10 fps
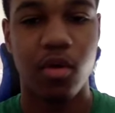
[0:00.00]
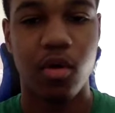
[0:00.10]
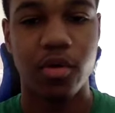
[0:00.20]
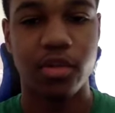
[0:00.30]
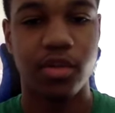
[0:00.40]

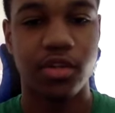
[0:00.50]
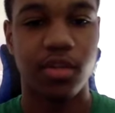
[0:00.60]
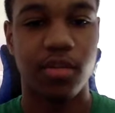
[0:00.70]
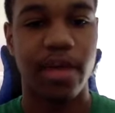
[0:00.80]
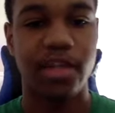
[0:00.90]
always doing
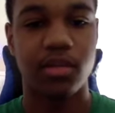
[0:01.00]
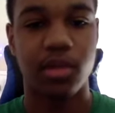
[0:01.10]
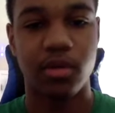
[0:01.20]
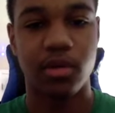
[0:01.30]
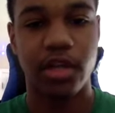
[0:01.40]
some
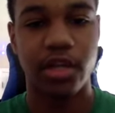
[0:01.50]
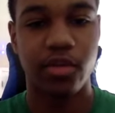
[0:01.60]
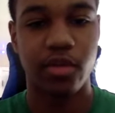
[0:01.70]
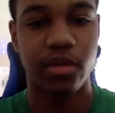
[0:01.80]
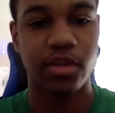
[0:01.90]
basketball related,
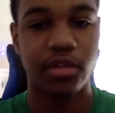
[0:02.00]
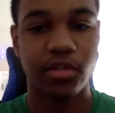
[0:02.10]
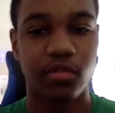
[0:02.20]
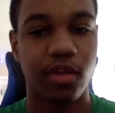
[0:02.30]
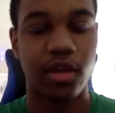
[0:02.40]
whether it's
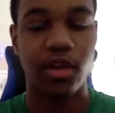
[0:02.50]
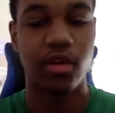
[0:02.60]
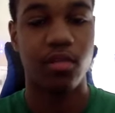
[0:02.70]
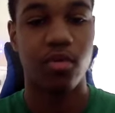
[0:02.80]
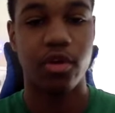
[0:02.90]
running in
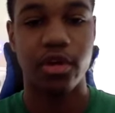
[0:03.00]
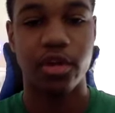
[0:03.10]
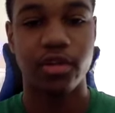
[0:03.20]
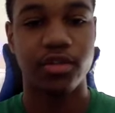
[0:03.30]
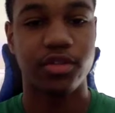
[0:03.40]
the
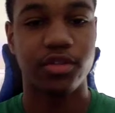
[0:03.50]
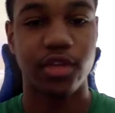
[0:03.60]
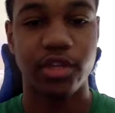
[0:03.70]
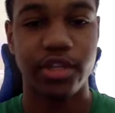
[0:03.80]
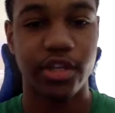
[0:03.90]
morning,
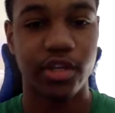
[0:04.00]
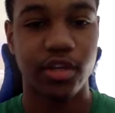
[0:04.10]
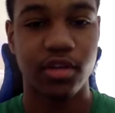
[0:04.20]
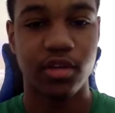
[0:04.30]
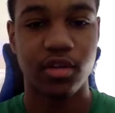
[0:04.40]

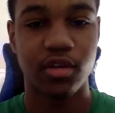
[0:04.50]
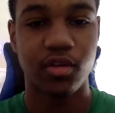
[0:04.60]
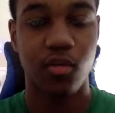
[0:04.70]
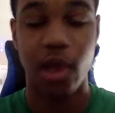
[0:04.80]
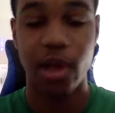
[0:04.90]
stretching,
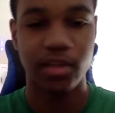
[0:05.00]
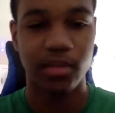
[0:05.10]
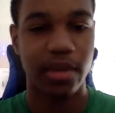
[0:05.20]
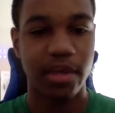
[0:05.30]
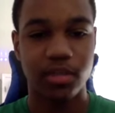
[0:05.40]
watching
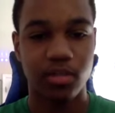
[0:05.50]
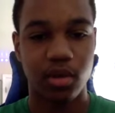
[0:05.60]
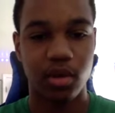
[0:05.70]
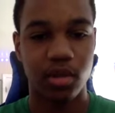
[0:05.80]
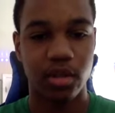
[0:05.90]
basketball.